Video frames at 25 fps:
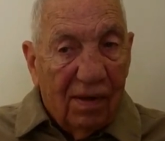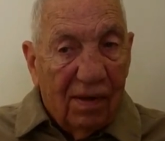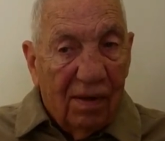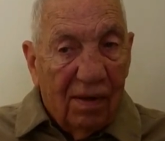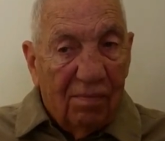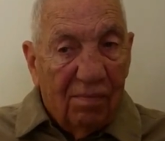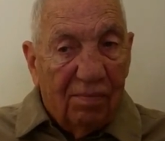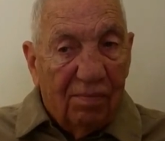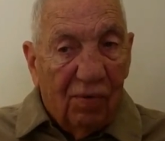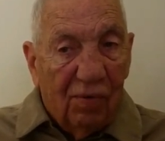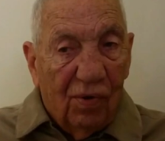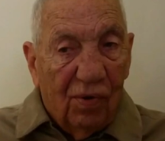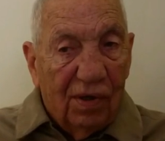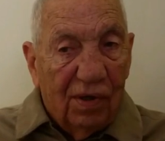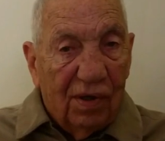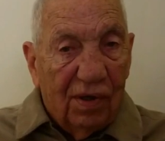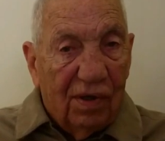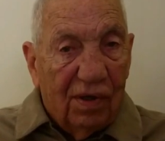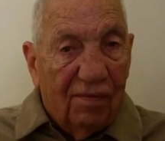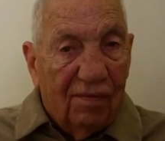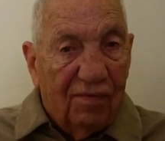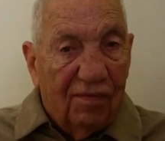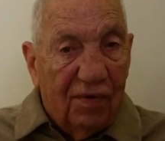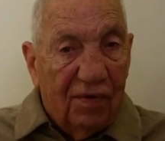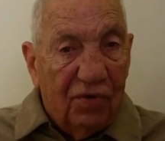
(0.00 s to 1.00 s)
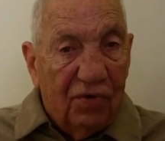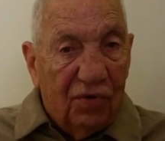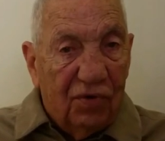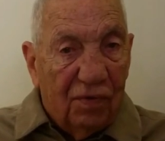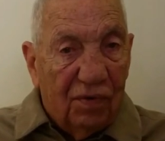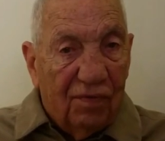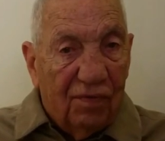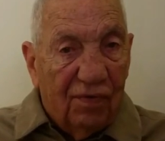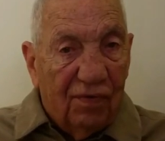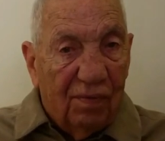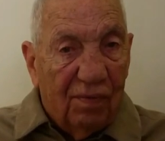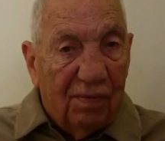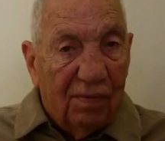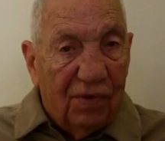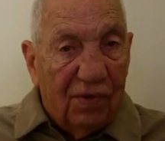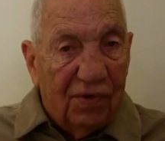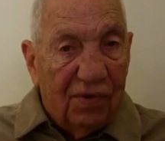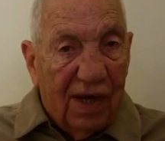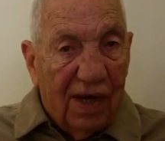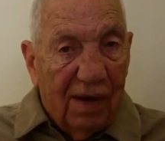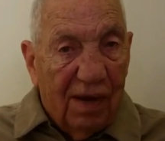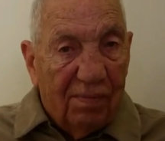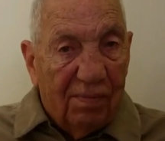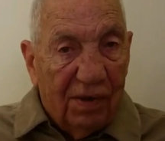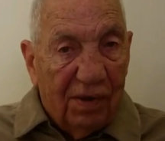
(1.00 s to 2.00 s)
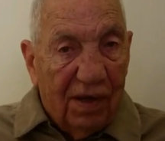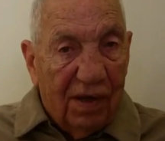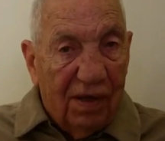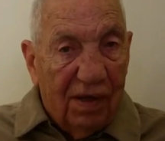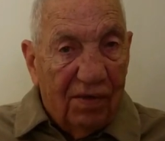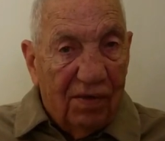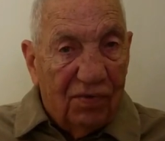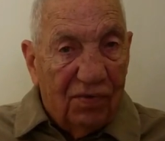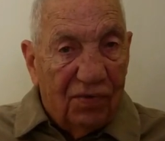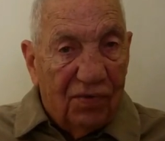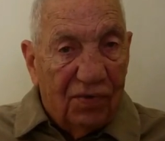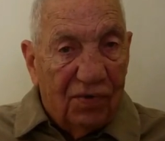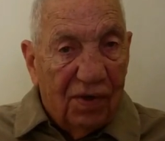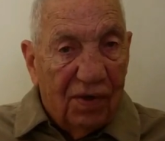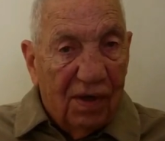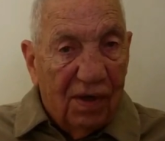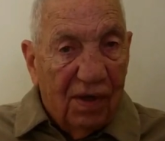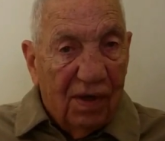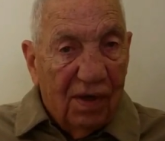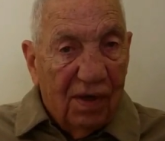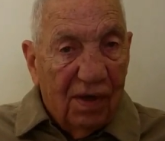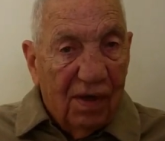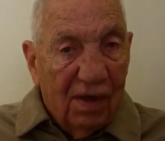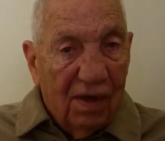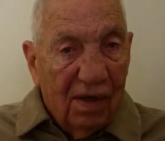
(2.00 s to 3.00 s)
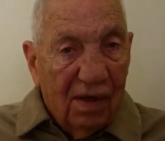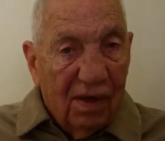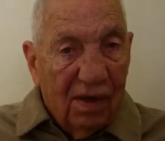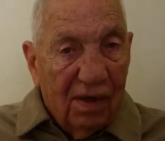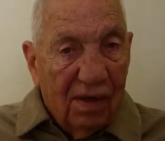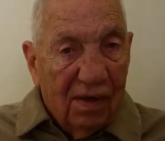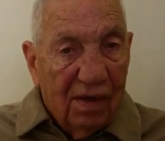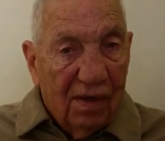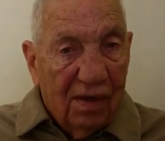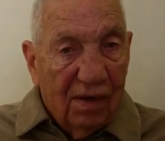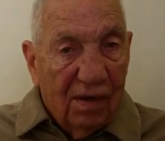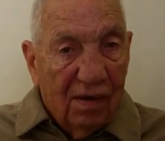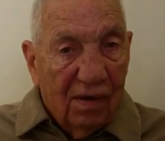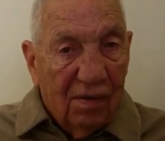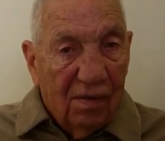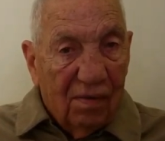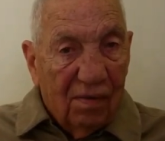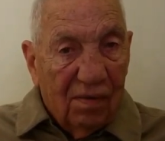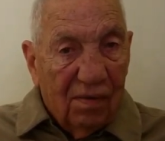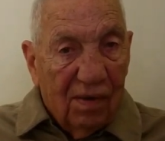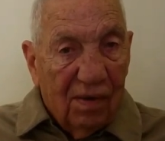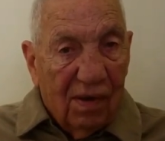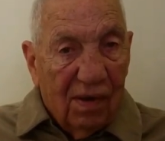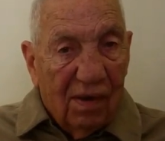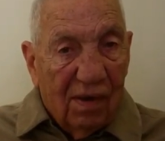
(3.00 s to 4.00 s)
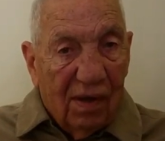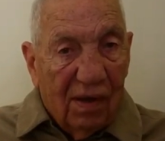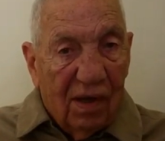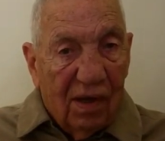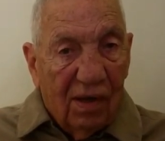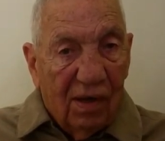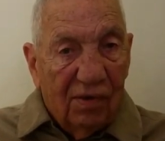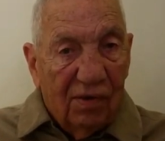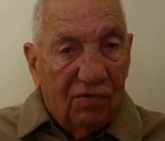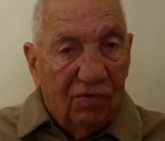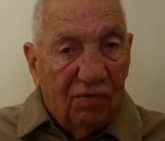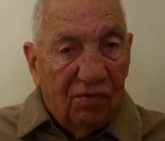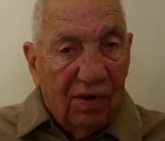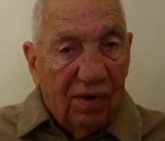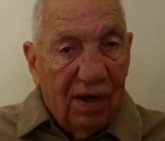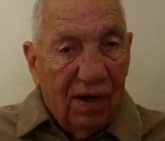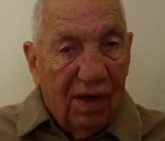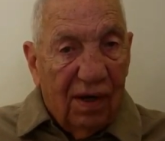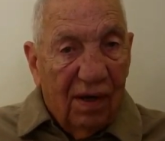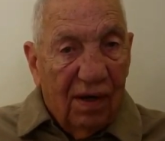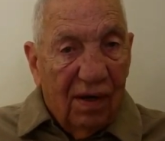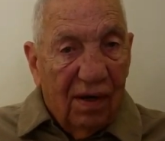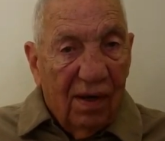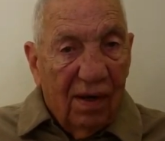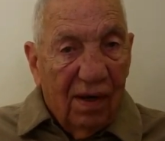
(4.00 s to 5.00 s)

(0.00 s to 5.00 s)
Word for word: important official from the Japanese, you know, country.